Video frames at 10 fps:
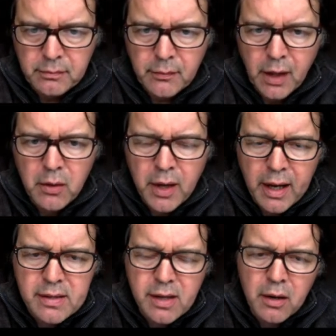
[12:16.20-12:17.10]

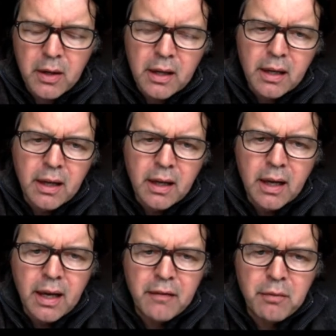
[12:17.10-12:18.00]
Okay, so
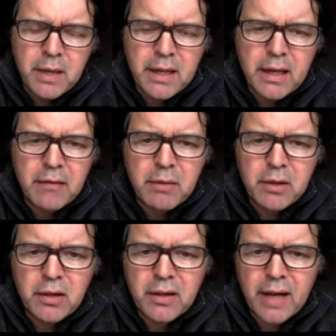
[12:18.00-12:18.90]
if we
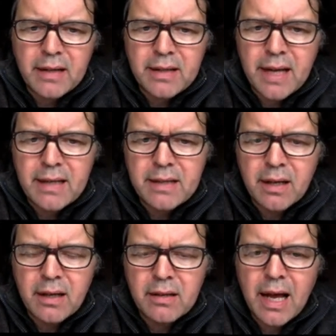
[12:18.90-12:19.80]
look at that
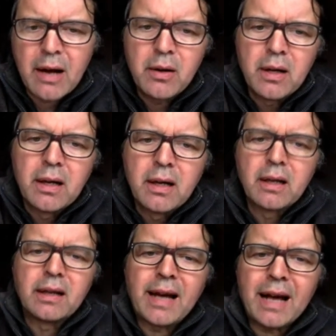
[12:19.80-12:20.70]
data now,
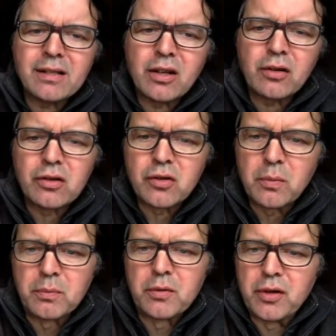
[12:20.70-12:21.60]
gas
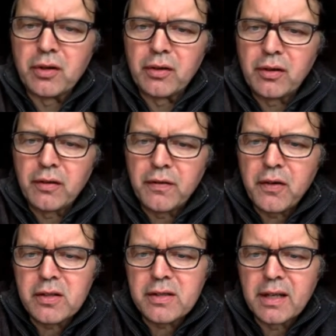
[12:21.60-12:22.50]
consumption, the
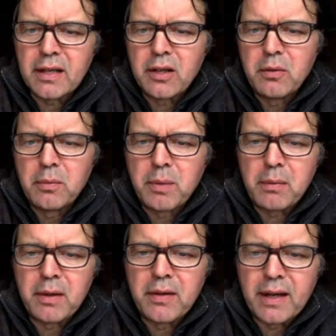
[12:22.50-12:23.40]
first thing you would
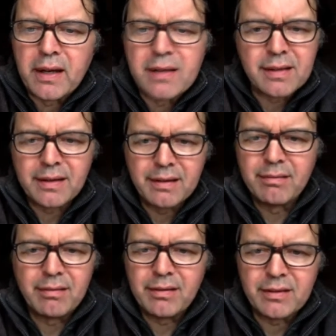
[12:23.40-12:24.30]
probably think is
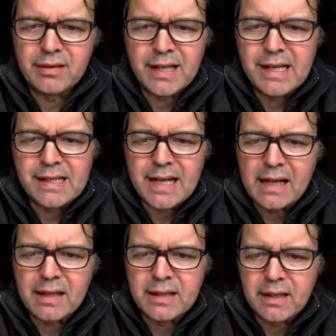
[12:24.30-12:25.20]

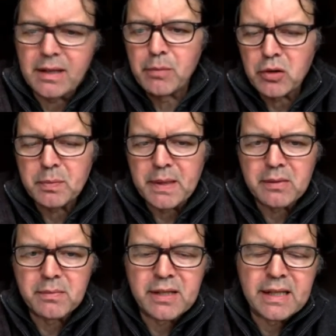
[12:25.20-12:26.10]
seasonality. There must be
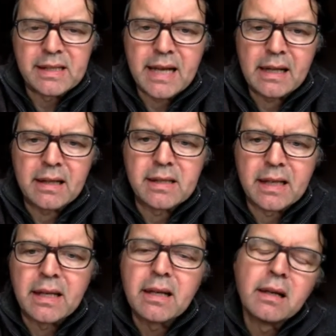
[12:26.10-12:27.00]
some
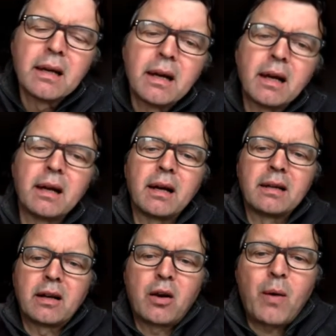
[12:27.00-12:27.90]
seasonality,
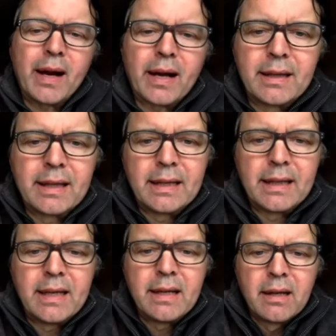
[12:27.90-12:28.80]
and quite
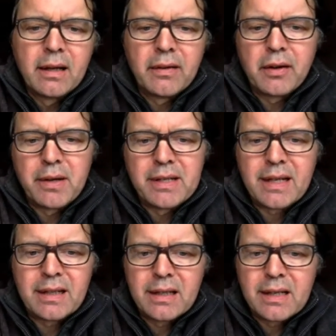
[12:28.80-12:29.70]
clearly there is
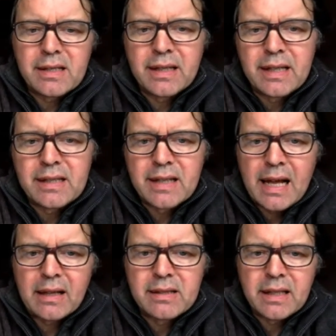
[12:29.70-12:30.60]
clear
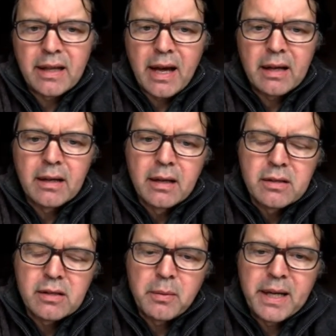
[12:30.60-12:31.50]
seasonality there.
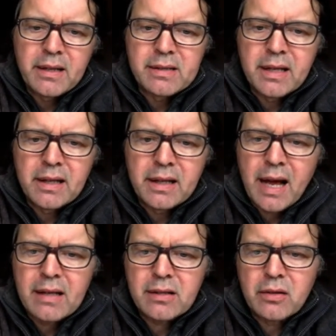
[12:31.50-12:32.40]
So we can see that
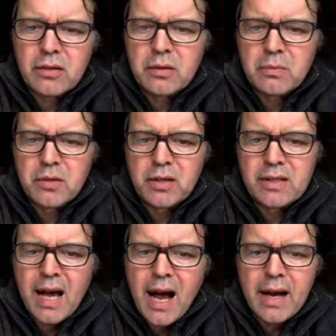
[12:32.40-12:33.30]
gas consumption is
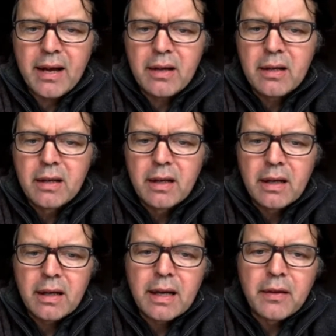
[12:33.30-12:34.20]
higher
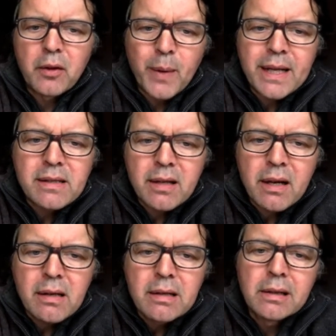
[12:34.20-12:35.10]
in the
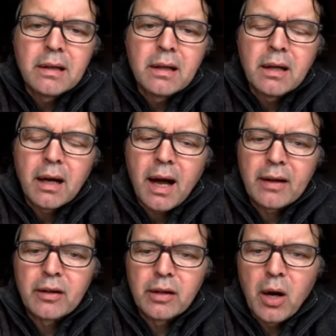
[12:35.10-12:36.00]
winter
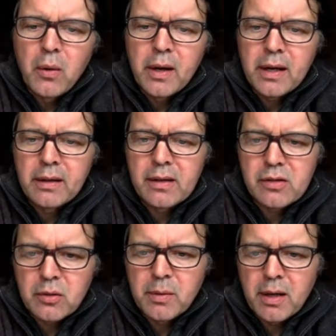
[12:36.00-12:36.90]
and lower in the
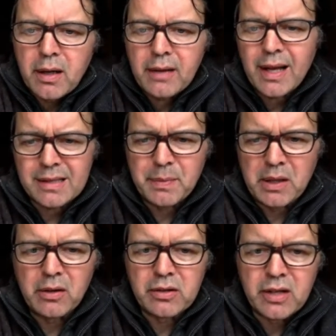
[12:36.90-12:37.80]
summer, and that's
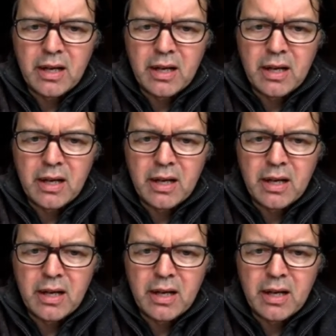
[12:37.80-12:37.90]
because